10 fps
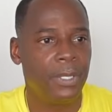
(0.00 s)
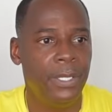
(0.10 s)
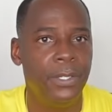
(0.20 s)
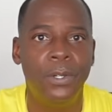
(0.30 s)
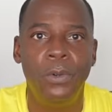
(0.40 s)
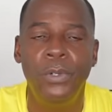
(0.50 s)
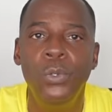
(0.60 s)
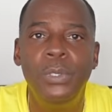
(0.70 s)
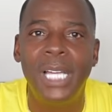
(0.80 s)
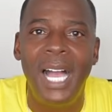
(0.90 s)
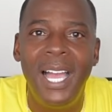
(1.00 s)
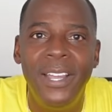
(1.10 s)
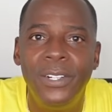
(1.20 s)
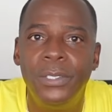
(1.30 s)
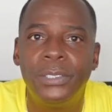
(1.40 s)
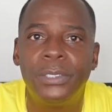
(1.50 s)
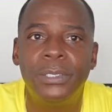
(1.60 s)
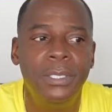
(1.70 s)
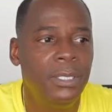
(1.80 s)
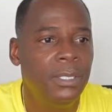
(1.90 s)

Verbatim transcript: you know, new tires